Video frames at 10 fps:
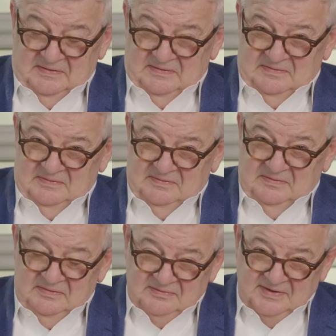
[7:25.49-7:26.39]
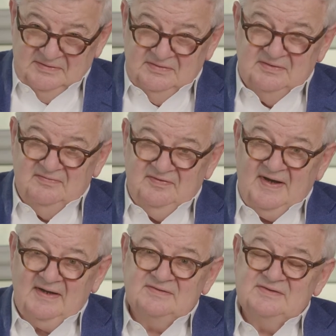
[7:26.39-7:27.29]
Looking to the
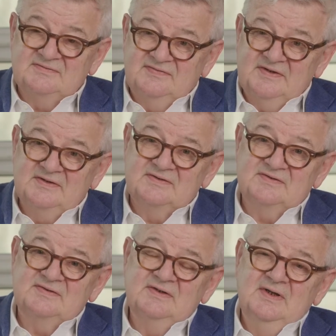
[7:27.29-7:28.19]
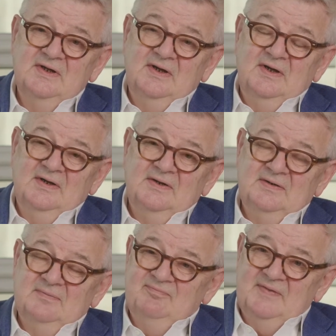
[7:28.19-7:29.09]
facts and figures,
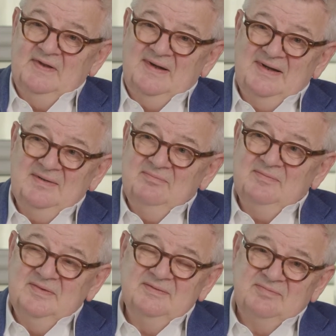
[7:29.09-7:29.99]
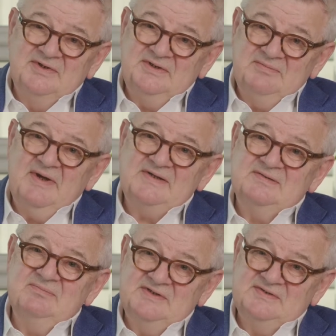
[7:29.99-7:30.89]
I'm pretty
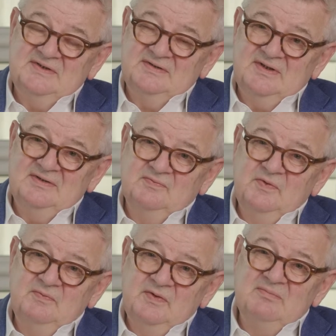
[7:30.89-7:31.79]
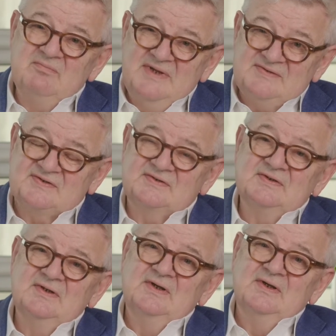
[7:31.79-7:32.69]
pessimistic that we will miss
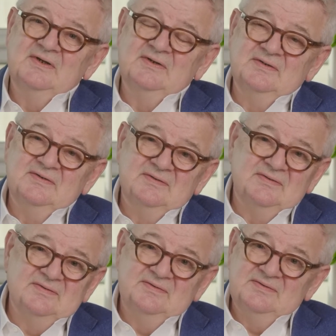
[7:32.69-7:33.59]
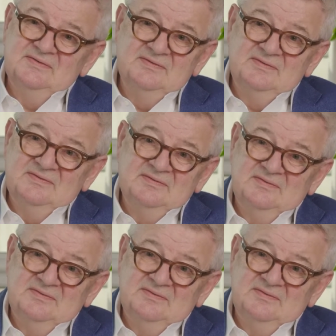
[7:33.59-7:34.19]
the